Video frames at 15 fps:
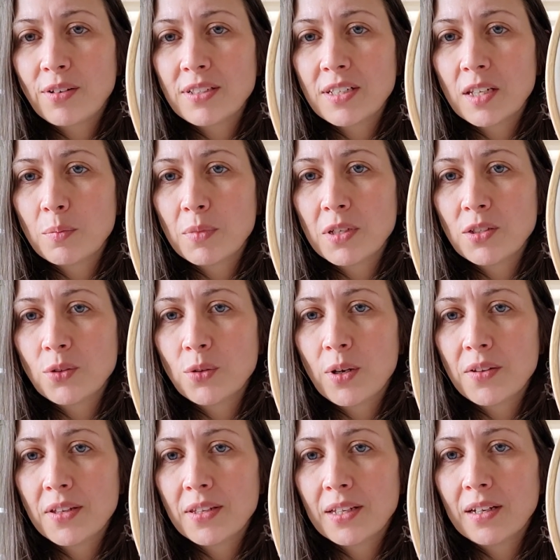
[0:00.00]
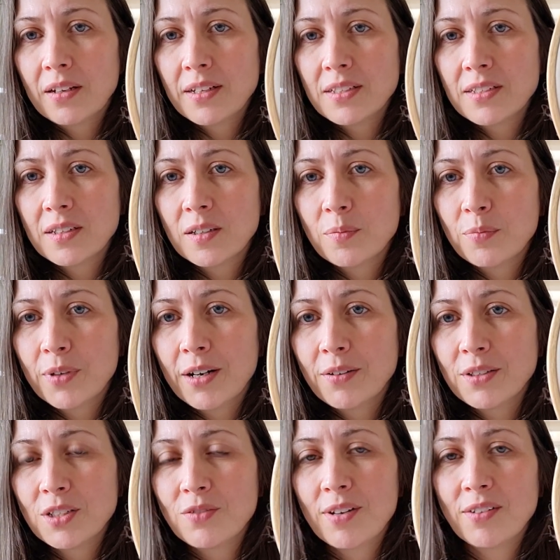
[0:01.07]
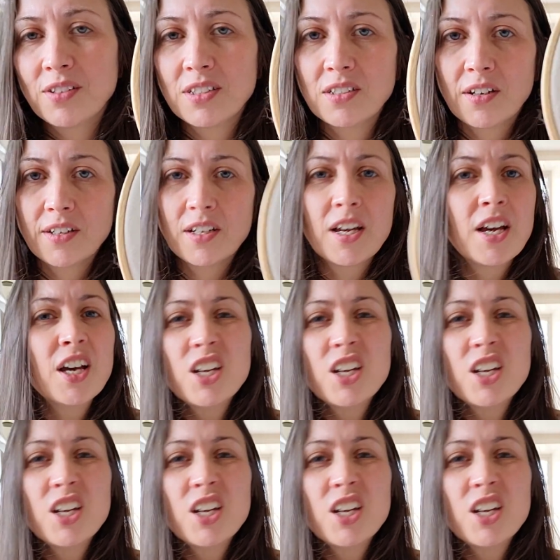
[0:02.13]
is in the middle and then the lighter brown is around the side.